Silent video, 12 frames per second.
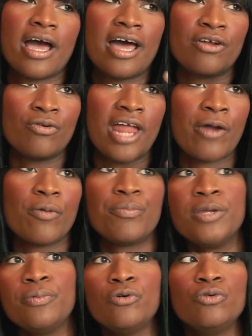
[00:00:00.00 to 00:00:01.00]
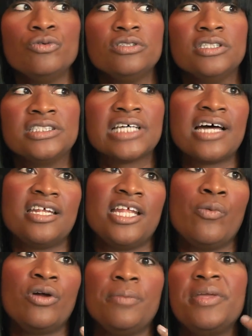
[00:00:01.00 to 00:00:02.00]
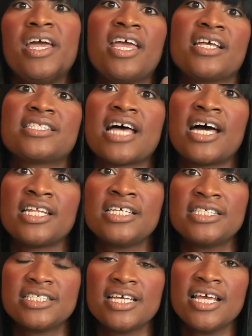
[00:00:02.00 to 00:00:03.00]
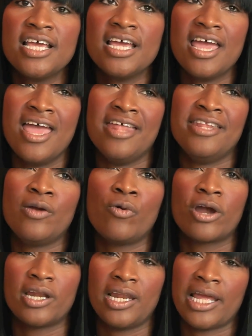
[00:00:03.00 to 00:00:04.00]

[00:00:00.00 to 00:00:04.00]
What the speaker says: I don't like when people decide that they want to be a hairstylist and they're working at